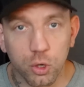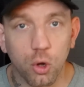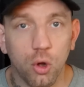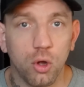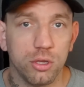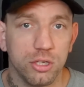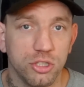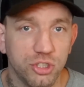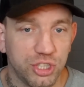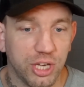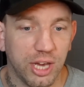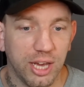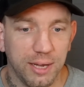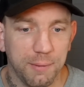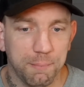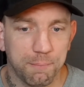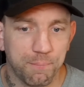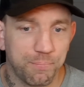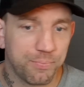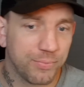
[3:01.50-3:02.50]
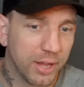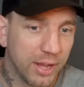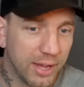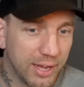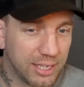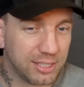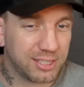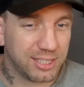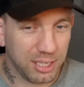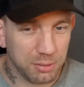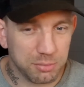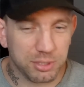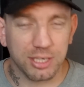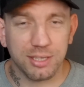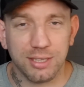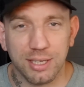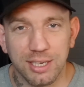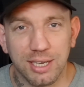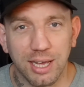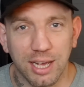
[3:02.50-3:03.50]
Call of Shame, it seems
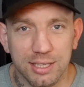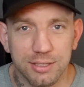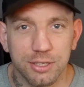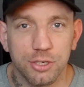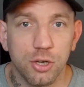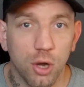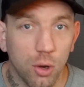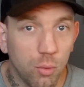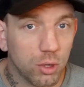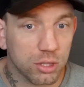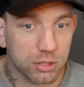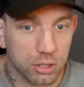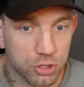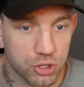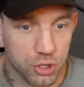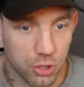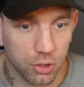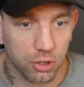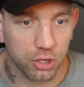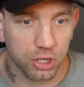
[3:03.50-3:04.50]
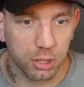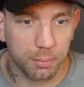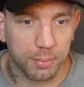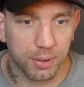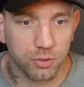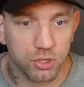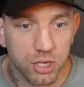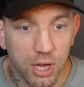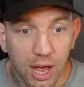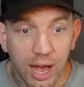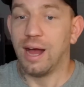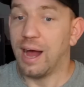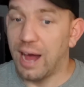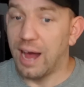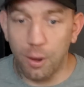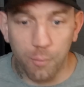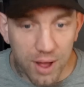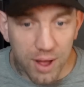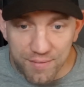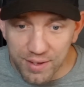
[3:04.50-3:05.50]
like they kind of know what they're talking about.
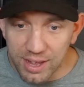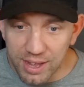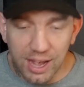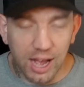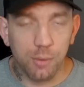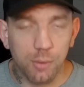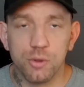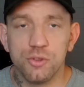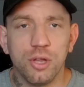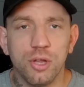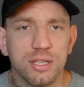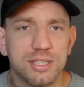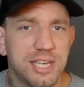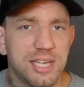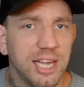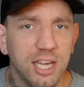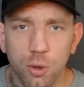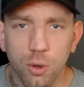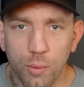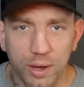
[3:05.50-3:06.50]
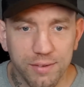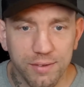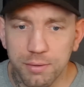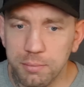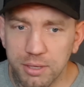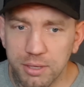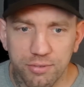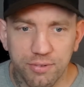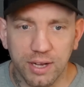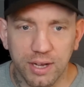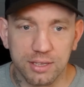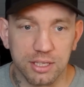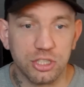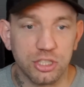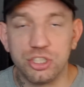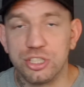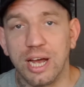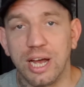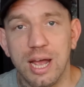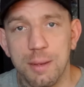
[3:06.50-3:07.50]
However, I will not take away from the fact that
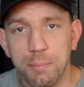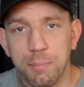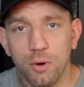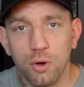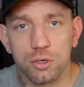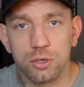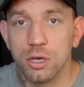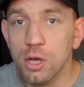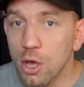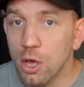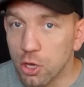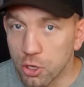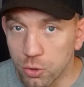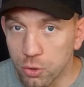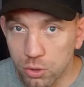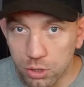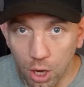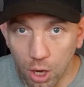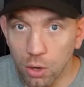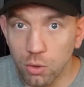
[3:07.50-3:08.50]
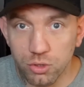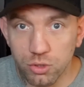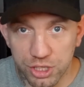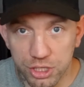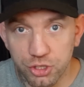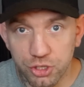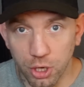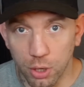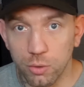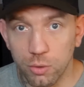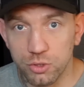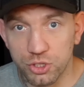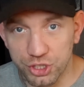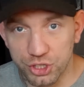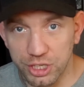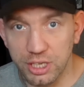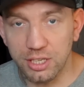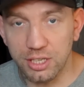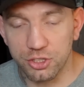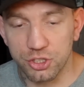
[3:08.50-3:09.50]
Cyborg, who codes his own
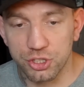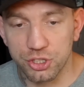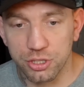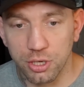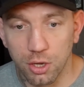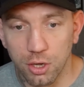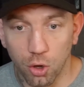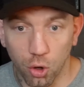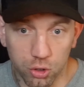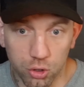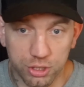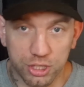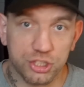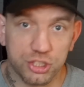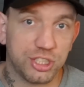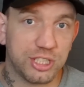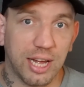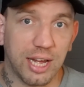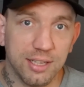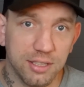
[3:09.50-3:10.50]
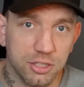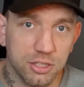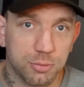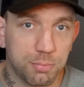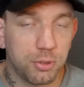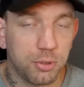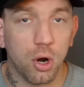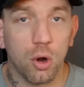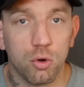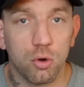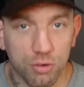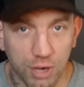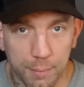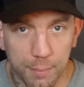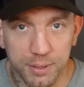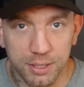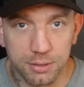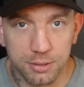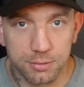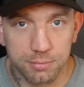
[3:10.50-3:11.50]
cheats, understands
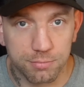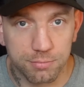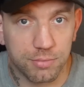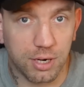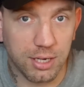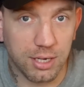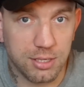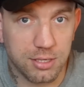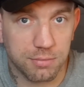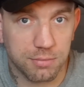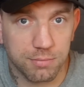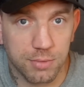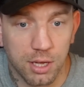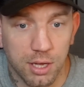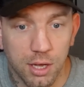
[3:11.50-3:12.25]
programming, right?